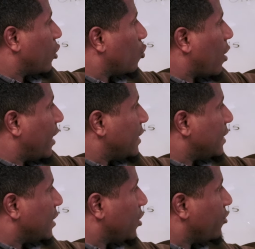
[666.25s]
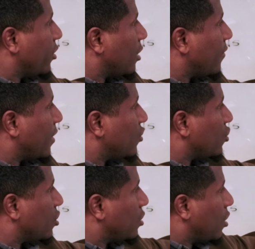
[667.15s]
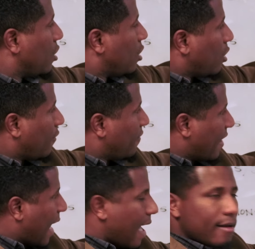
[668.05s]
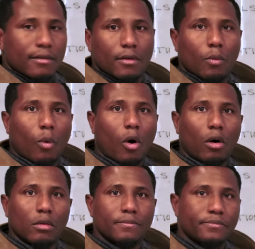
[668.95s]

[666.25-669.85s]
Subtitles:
do an interior elevation of that wall.